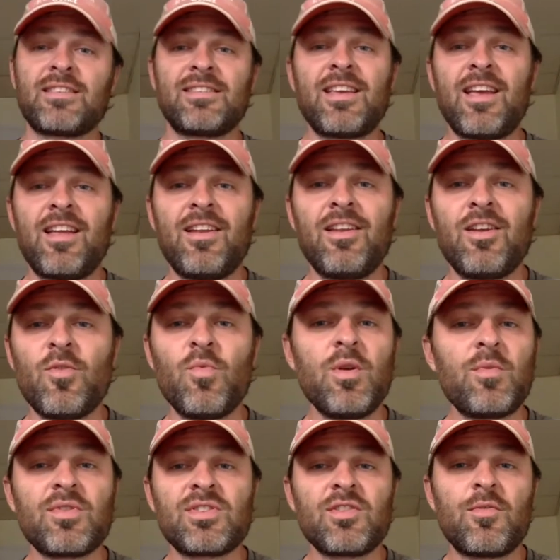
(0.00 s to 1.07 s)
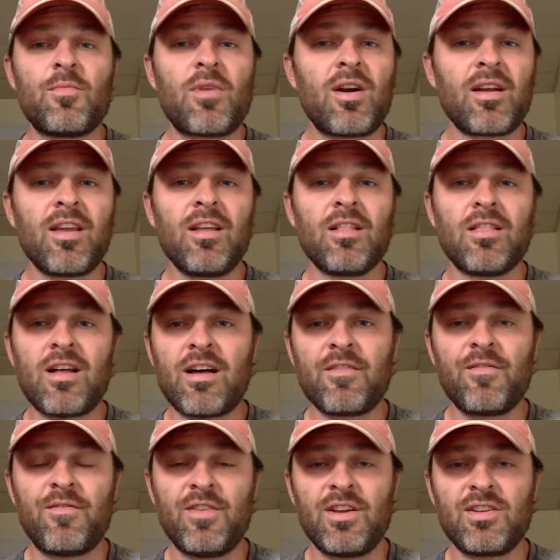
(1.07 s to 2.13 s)
said, we were still marking a lot
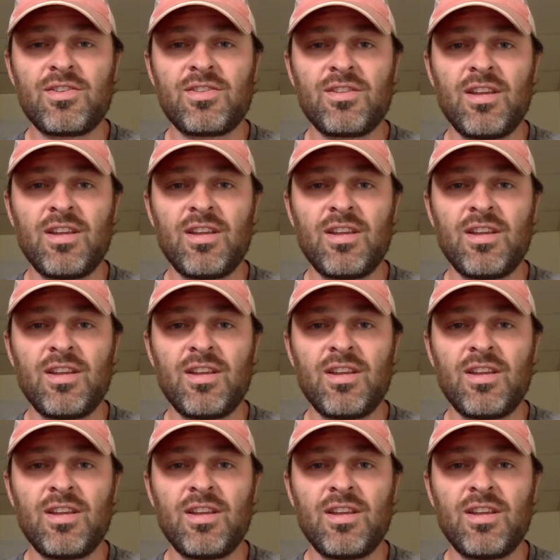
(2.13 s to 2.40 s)
of fish